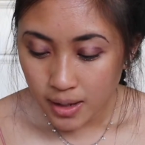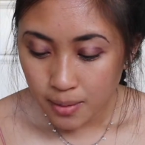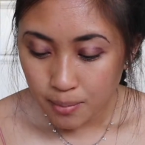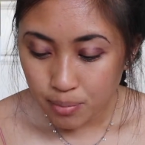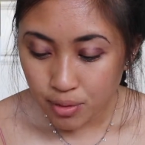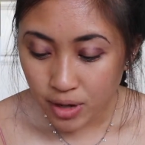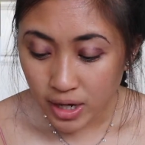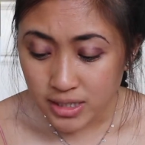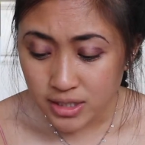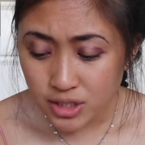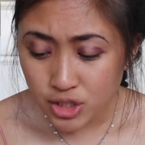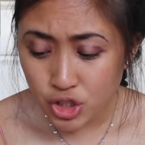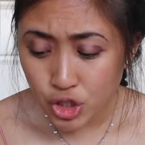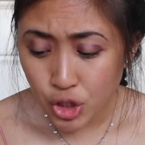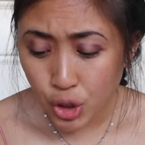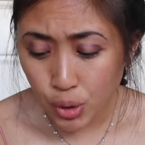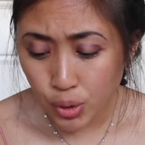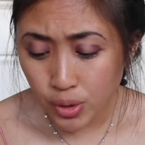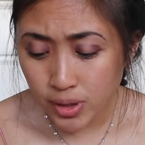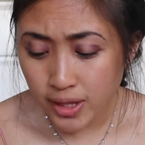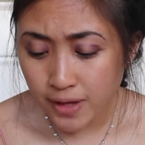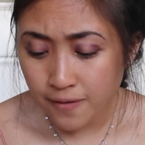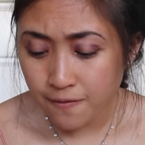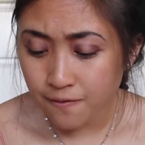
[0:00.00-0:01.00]
Press
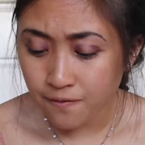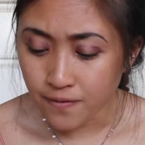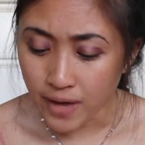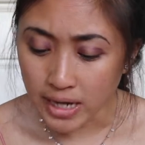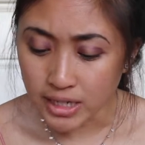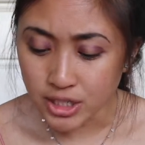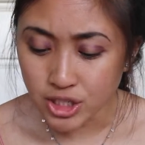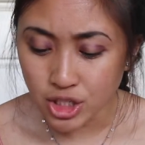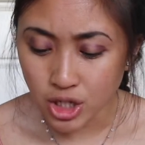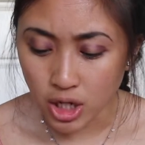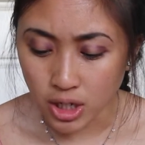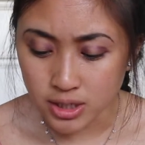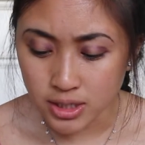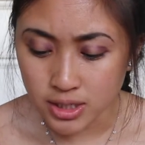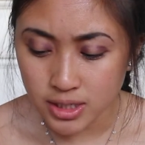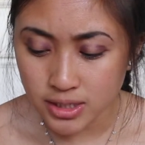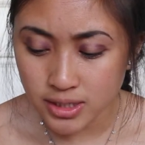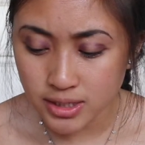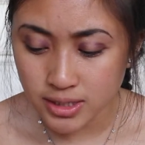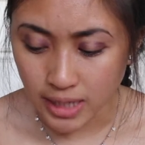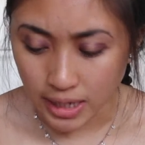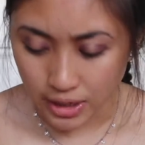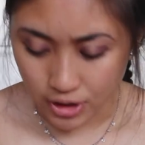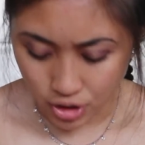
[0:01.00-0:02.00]
Totally Fetch onto
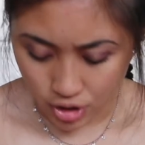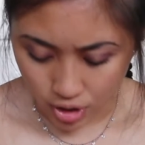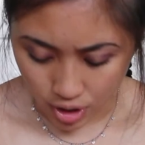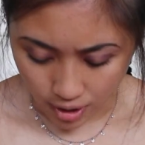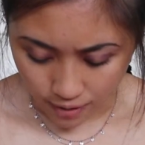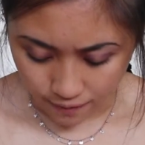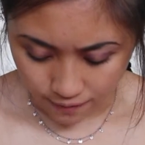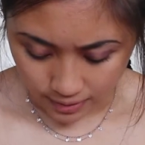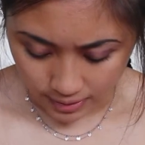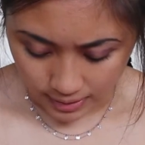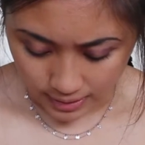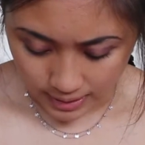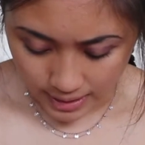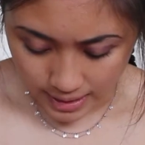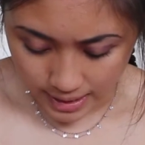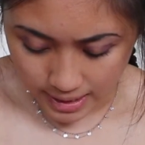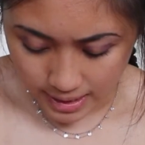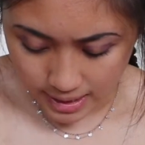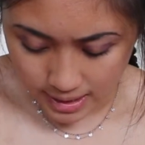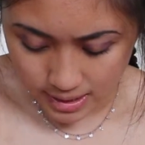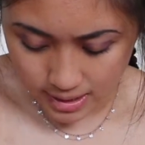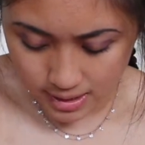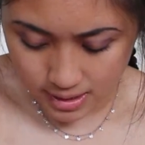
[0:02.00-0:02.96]
center of lid.